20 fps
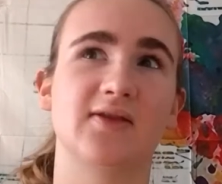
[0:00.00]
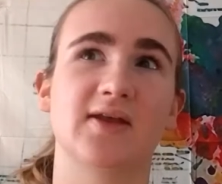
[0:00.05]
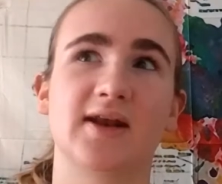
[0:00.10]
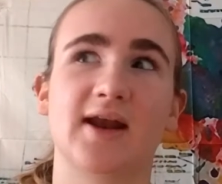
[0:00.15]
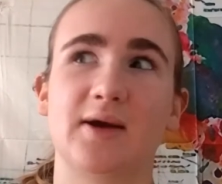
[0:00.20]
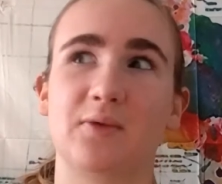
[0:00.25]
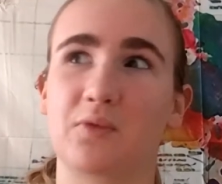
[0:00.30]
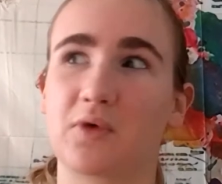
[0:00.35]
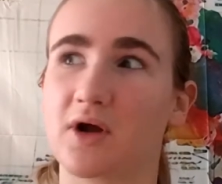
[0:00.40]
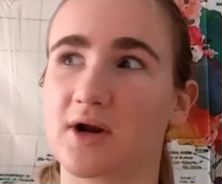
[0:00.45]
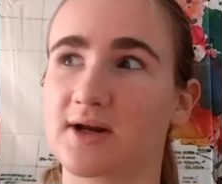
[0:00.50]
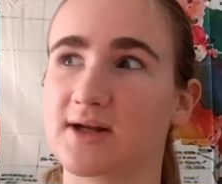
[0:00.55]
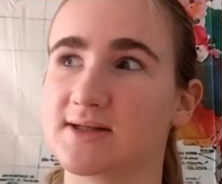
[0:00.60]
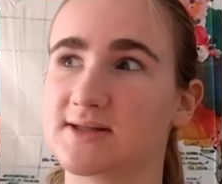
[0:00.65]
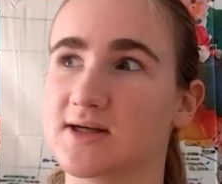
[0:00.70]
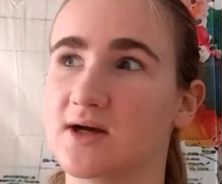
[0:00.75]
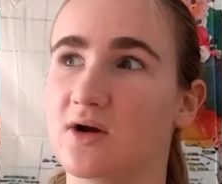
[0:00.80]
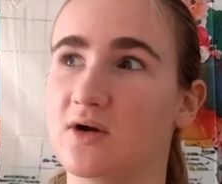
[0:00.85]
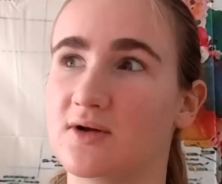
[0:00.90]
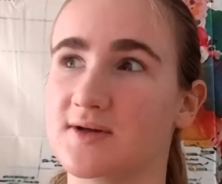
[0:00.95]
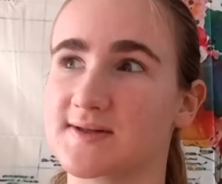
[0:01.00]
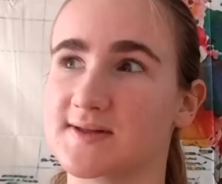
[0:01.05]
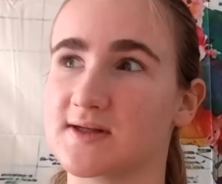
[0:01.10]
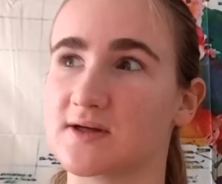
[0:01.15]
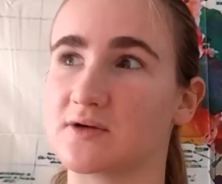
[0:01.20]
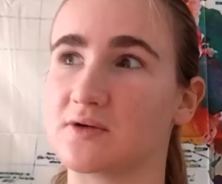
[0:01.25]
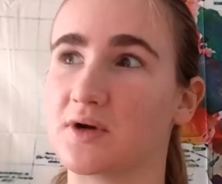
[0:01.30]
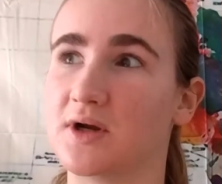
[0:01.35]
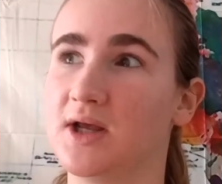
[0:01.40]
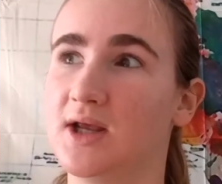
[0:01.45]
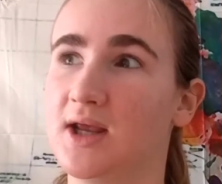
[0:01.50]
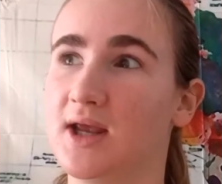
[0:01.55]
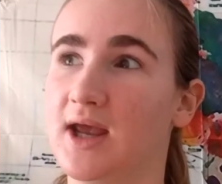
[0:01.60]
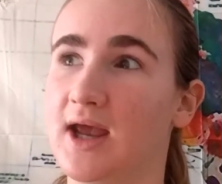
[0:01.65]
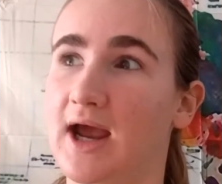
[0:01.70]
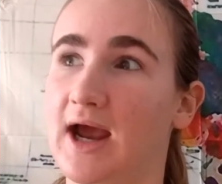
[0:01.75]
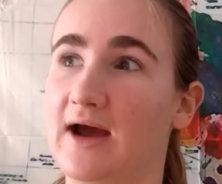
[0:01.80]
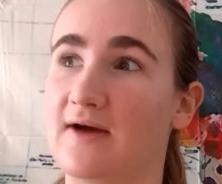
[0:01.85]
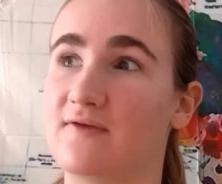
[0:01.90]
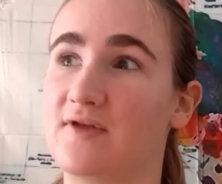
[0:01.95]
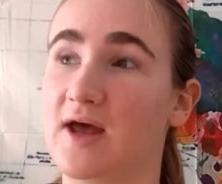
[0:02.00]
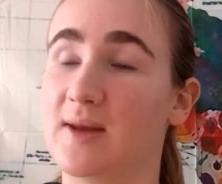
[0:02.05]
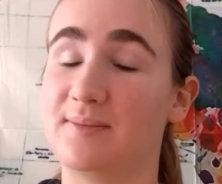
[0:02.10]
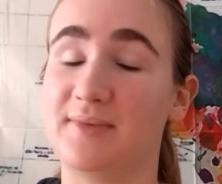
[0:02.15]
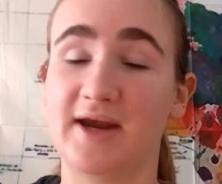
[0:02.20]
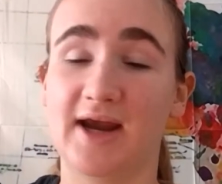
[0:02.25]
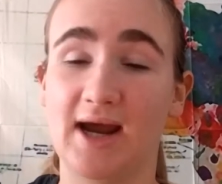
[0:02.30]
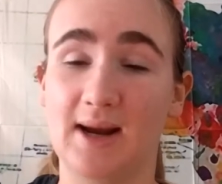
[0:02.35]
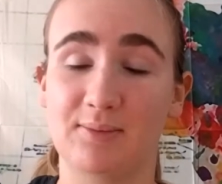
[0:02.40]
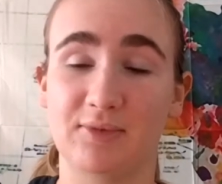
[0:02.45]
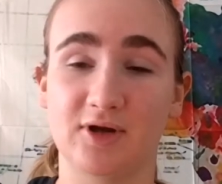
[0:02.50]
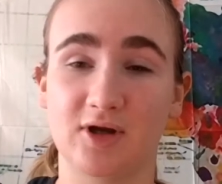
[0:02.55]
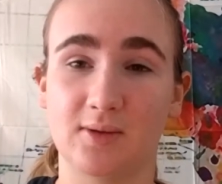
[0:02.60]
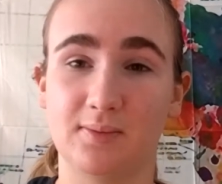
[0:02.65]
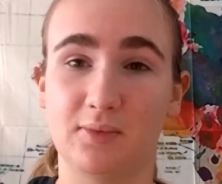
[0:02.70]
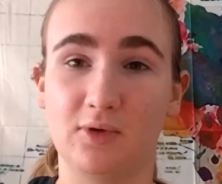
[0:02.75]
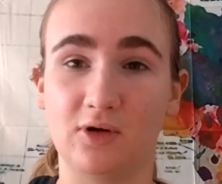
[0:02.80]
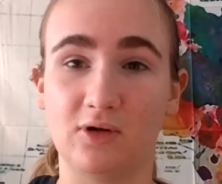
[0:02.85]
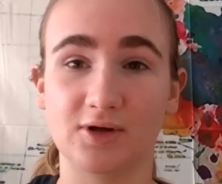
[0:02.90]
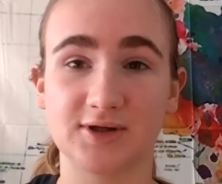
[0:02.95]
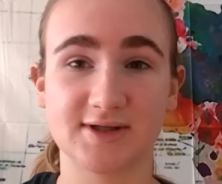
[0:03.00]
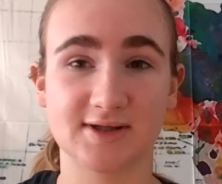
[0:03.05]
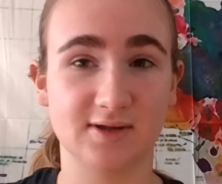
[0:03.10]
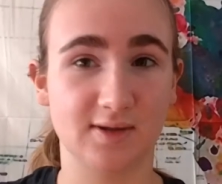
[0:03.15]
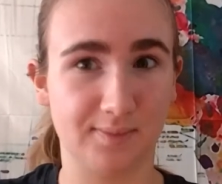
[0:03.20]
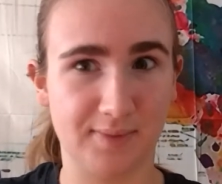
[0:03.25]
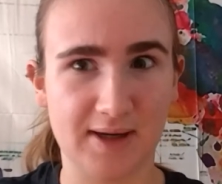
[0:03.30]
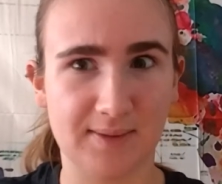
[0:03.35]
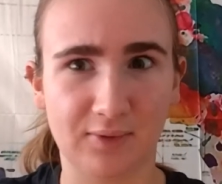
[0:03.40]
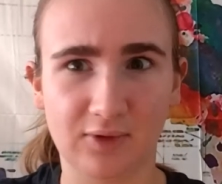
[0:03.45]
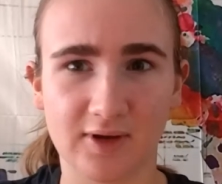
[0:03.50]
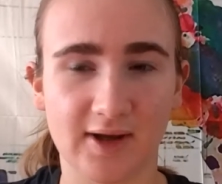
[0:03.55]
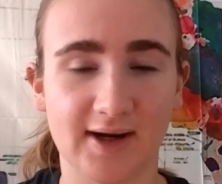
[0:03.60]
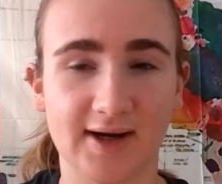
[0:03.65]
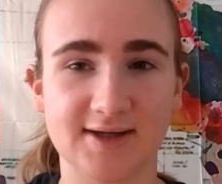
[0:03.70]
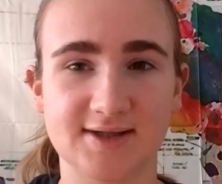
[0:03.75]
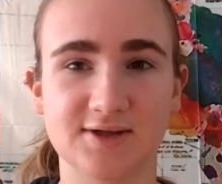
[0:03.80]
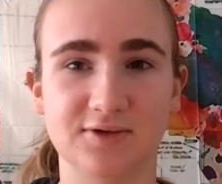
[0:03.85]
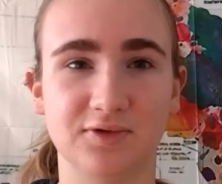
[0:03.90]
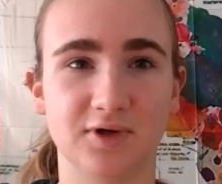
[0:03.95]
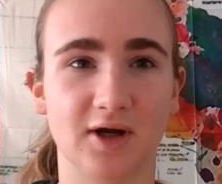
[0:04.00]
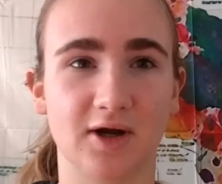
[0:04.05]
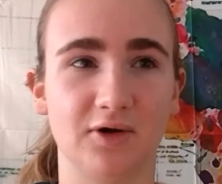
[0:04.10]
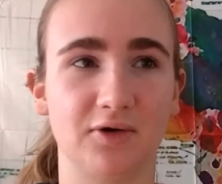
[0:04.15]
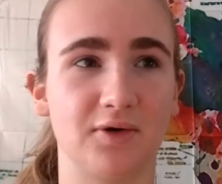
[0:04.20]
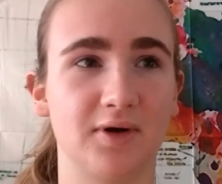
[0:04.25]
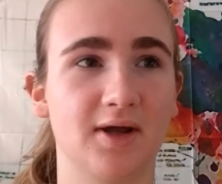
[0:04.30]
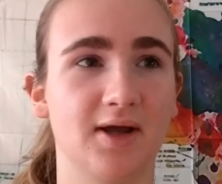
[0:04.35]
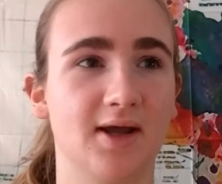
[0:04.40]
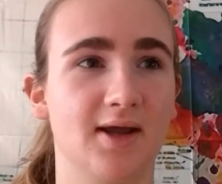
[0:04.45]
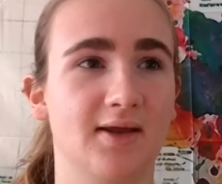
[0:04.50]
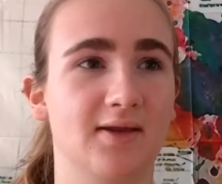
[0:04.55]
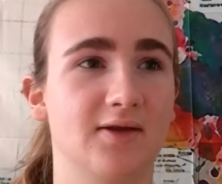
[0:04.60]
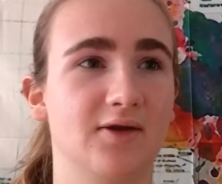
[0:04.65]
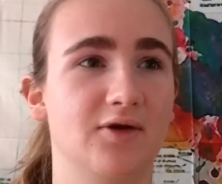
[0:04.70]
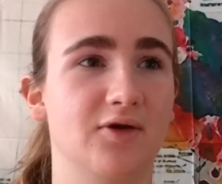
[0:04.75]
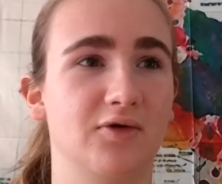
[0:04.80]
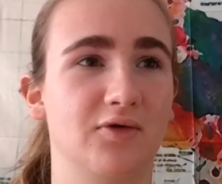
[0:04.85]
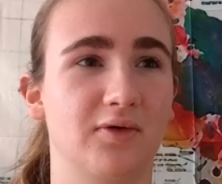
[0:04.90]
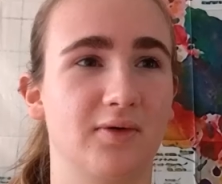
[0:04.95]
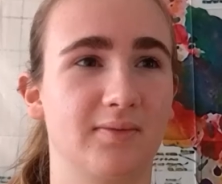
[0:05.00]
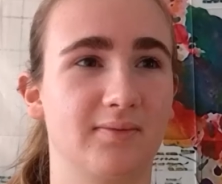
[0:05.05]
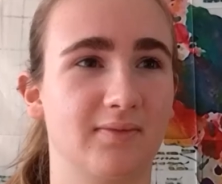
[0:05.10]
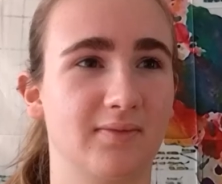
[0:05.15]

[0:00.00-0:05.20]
Then I wanted to also have that be applicable to the people that I do know, who